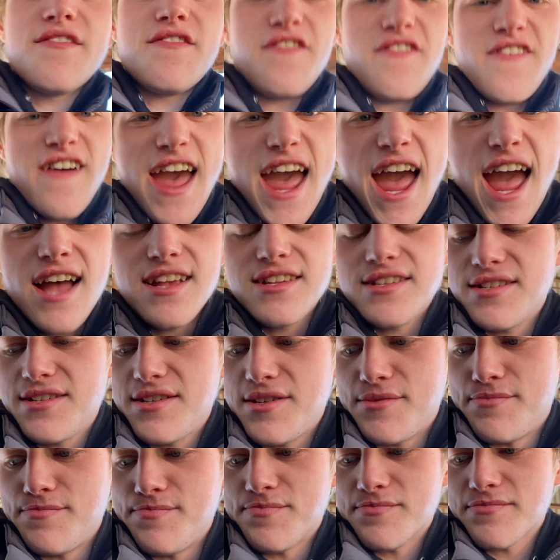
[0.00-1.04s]

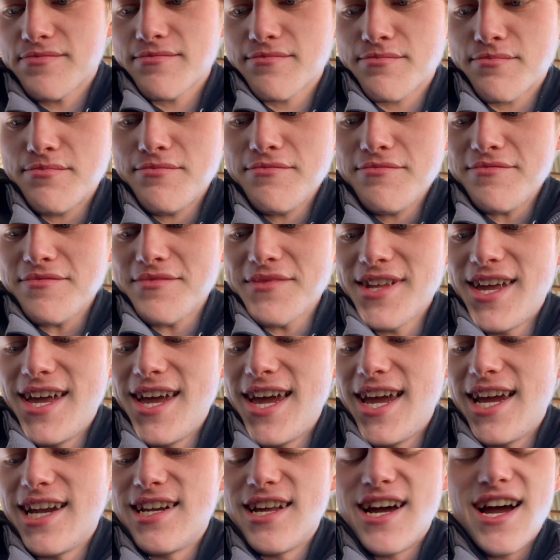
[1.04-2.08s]
fast,
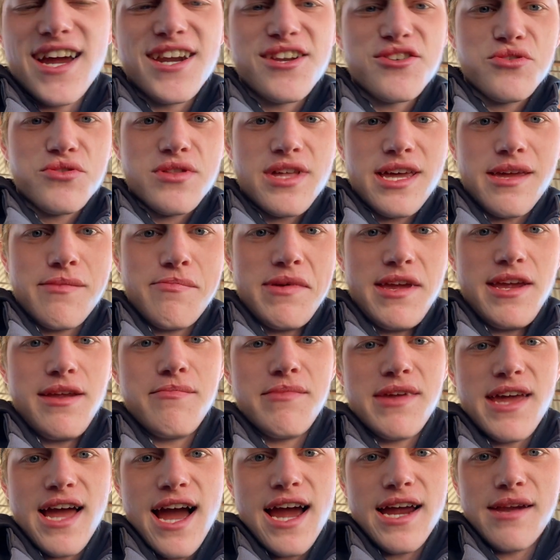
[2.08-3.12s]
and I don't like being
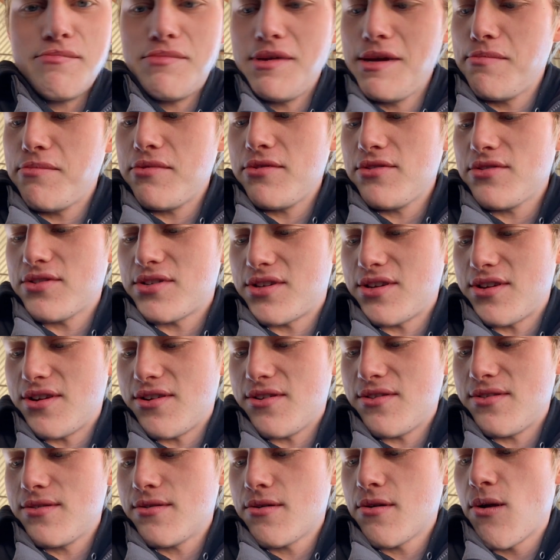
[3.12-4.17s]
behind people,
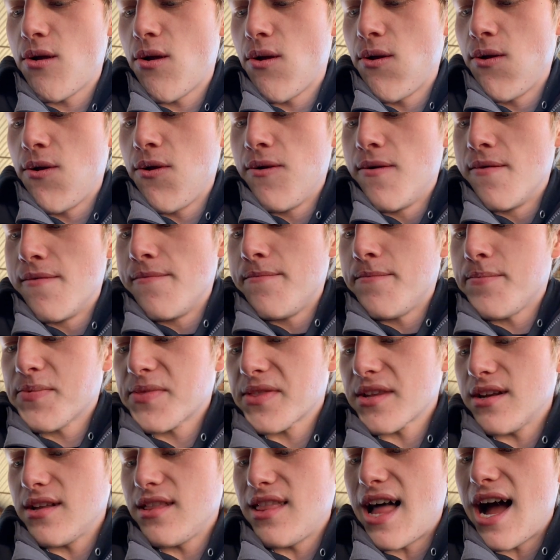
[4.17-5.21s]
so
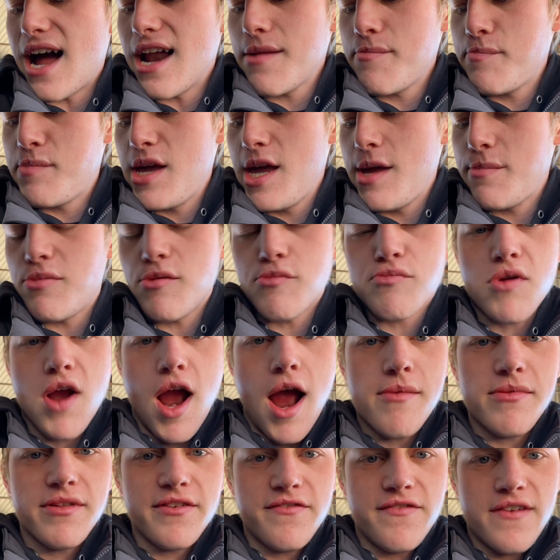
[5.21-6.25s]
a lot of people
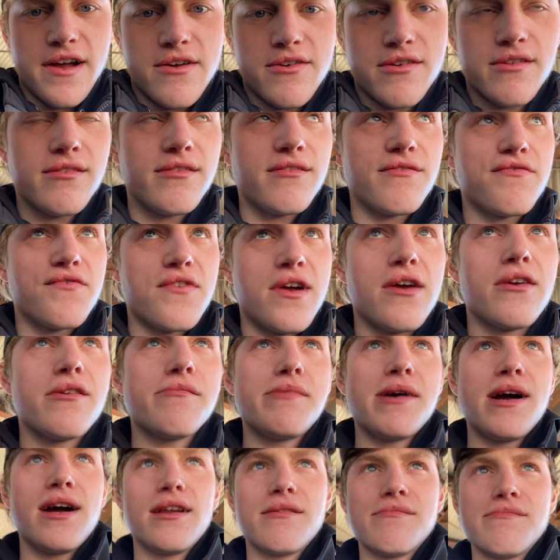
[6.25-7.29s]
probably frown
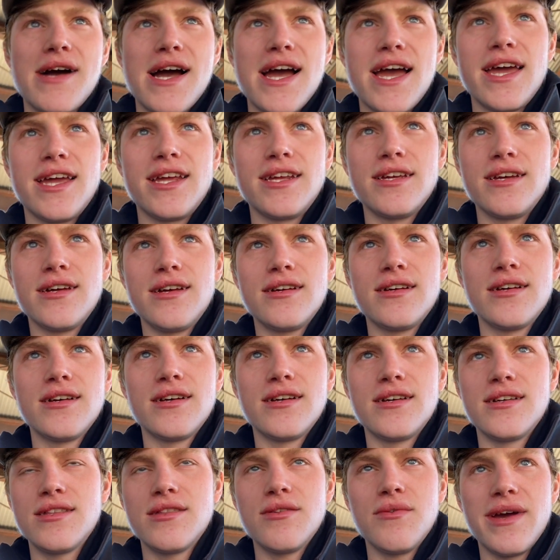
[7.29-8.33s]
upon
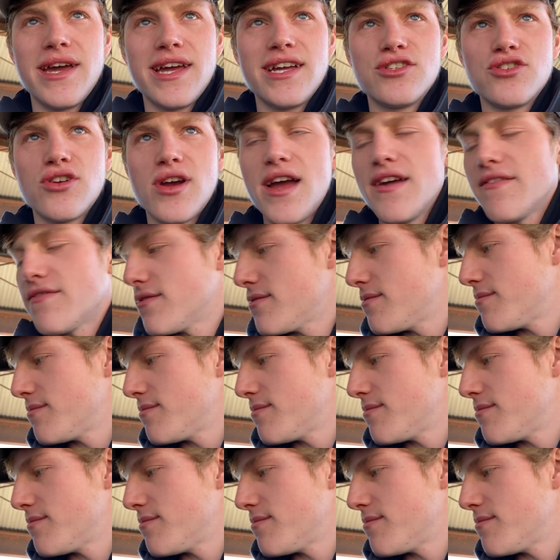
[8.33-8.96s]
my the way I drive.